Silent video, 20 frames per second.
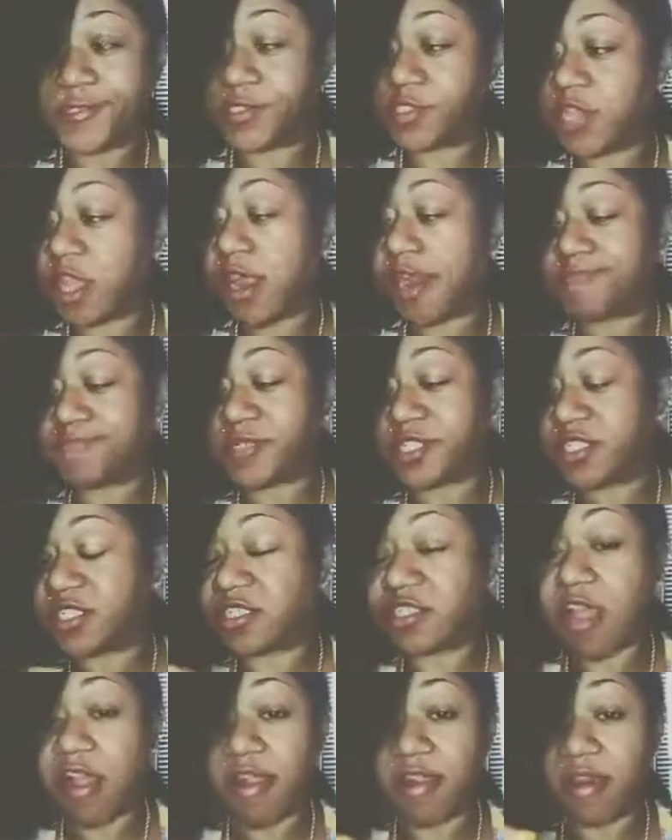in, in my
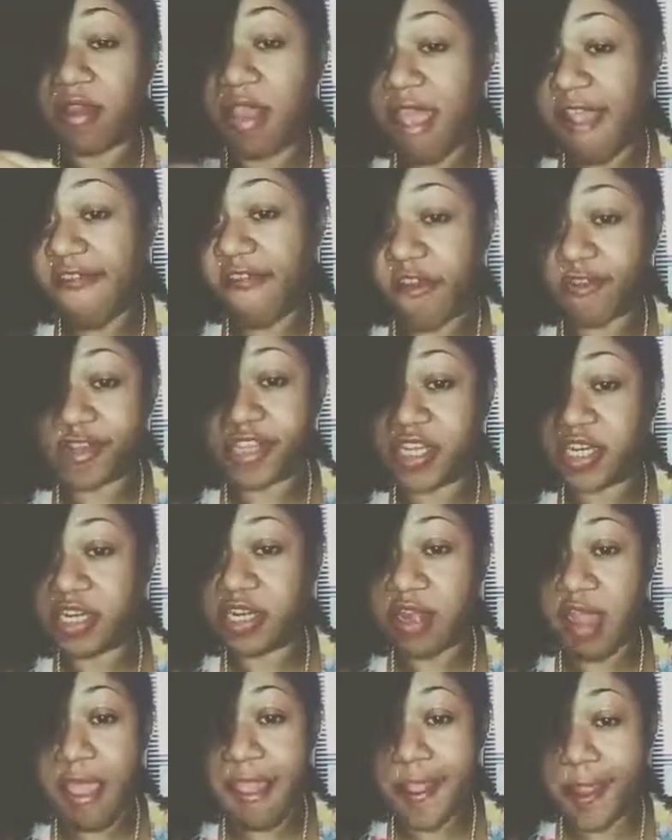entire life on
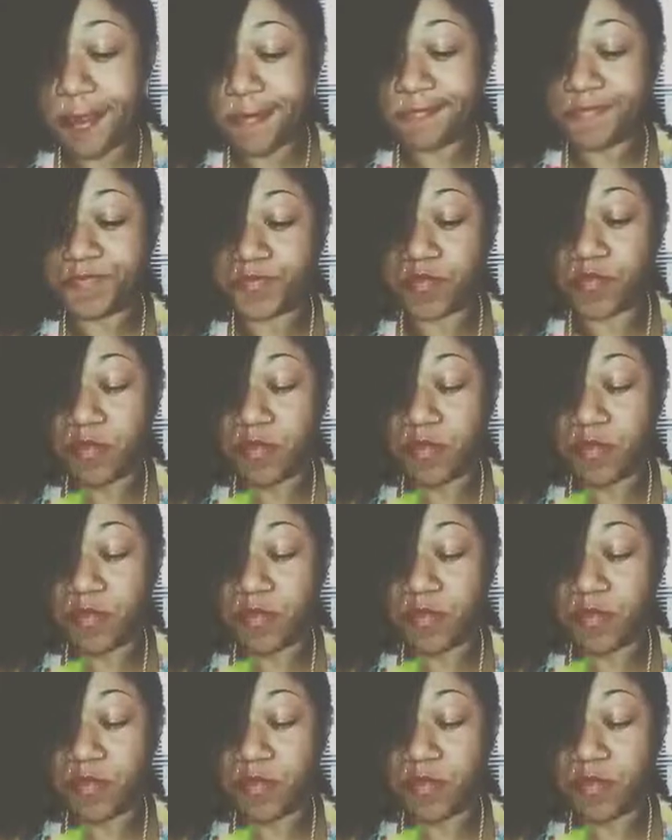any diet.